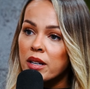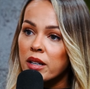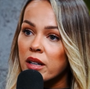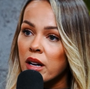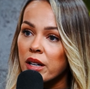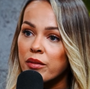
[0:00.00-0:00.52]
in
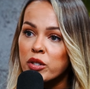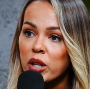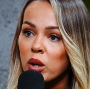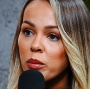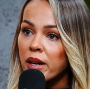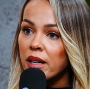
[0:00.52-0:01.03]
and out of
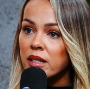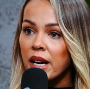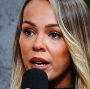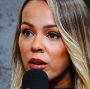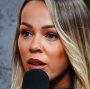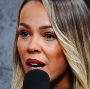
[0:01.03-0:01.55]
jail my
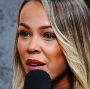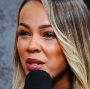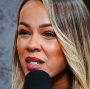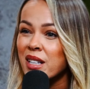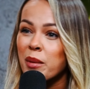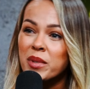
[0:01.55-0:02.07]
entire life,
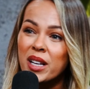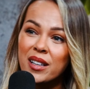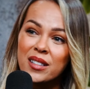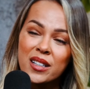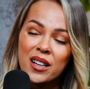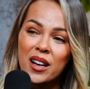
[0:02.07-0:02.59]

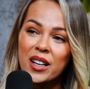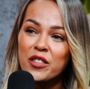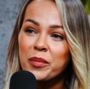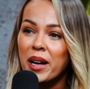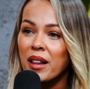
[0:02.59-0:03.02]
stepdads in and out of my